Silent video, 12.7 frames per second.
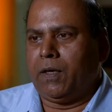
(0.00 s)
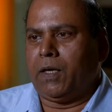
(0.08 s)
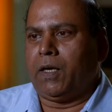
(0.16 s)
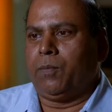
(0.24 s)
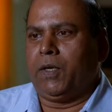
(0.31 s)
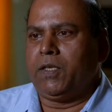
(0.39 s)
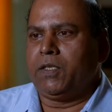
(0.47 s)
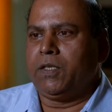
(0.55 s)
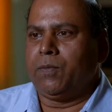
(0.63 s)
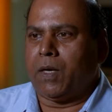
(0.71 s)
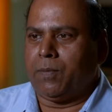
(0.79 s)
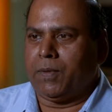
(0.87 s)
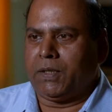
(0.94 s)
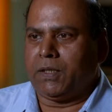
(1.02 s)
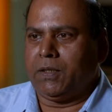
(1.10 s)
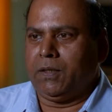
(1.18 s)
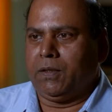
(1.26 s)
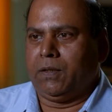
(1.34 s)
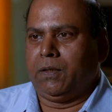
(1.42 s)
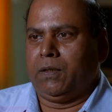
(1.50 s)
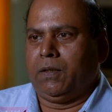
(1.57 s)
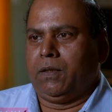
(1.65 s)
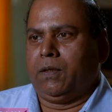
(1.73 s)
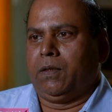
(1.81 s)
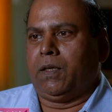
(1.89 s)
I am N C Mahapatra.
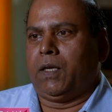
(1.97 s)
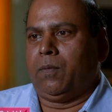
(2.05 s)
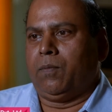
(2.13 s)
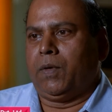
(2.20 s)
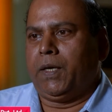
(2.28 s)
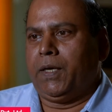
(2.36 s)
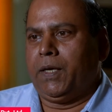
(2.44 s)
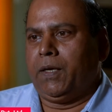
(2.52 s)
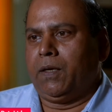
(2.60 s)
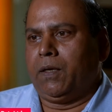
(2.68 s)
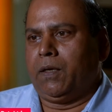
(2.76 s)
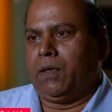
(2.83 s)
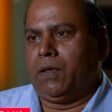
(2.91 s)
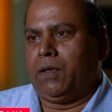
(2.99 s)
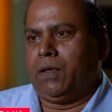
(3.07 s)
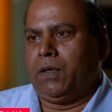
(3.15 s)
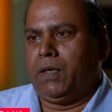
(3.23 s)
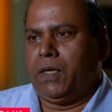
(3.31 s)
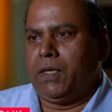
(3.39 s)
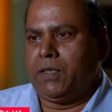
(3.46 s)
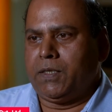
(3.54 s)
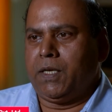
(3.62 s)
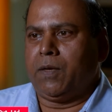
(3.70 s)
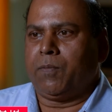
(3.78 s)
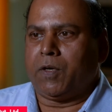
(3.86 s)
I am heading uh, T H
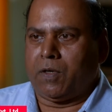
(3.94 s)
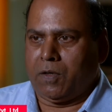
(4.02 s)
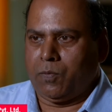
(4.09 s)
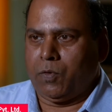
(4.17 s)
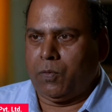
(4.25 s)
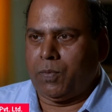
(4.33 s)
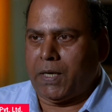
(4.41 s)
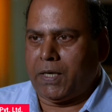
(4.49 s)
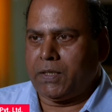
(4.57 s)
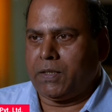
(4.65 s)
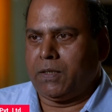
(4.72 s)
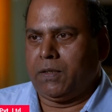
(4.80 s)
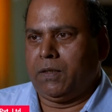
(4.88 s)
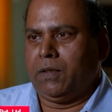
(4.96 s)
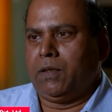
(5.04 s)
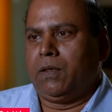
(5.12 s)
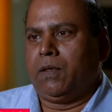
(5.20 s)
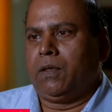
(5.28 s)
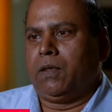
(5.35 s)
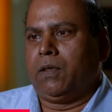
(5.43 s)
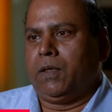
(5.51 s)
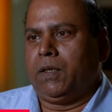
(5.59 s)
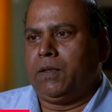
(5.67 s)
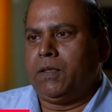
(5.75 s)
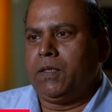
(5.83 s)
C M Kharagpur plant.
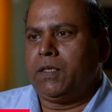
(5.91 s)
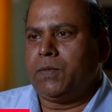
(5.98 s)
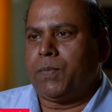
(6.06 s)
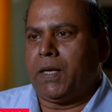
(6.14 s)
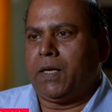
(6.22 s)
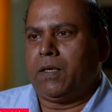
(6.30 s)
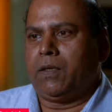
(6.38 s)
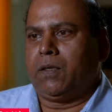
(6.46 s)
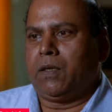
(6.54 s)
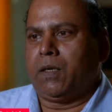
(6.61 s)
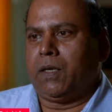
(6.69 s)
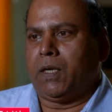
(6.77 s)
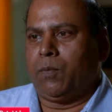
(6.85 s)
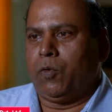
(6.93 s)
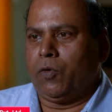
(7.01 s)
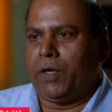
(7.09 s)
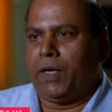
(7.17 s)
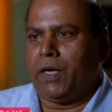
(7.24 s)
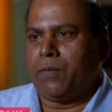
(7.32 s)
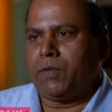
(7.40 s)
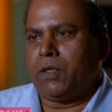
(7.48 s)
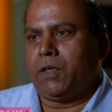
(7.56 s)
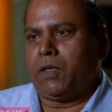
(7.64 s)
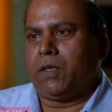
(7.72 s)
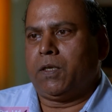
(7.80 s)
In this plant, I am looking
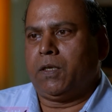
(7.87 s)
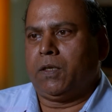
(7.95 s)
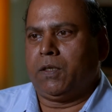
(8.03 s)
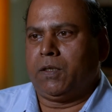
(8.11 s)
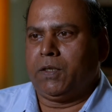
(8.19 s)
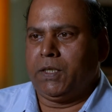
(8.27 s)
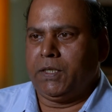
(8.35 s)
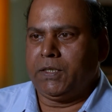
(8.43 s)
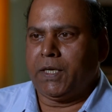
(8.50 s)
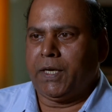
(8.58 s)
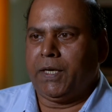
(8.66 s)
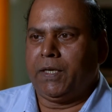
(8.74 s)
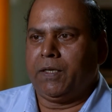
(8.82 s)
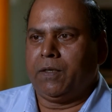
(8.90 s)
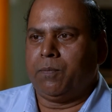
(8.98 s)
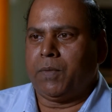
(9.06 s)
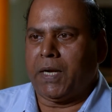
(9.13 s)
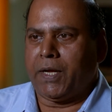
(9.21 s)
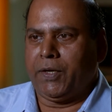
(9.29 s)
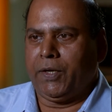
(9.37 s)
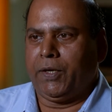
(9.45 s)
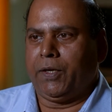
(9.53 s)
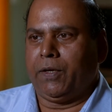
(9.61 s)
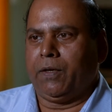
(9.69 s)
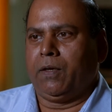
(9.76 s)
after design,
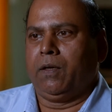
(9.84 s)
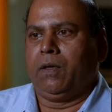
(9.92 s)
planning,